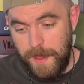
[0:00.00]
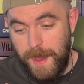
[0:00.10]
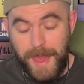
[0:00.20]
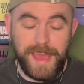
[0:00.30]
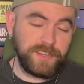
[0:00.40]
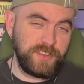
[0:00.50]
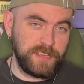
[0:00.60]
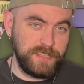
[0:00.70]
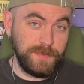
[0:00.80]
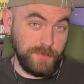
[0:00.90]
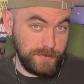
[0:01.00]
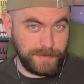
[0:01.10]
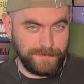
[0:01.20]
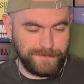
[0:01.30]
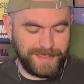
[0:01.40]
I actually ended up
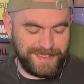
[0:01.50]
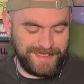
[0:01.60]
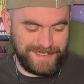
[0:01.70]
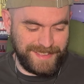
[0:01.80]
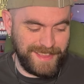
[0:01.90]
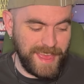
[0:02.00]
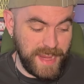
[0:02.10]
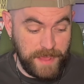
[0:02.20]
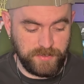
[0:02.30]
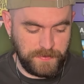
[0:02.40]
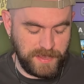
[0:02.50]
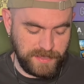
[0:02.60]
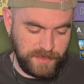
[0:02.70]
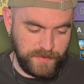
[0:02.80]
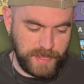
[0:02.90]
losing and I was playing
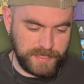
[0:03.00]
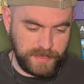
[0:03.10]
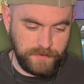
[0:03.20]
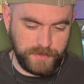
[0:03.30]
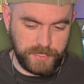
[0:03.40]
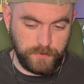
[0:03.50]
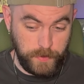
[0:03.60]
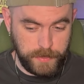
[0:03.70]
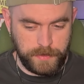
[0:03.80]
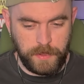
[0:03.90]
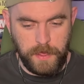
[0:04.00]
the UNSC, which is weird.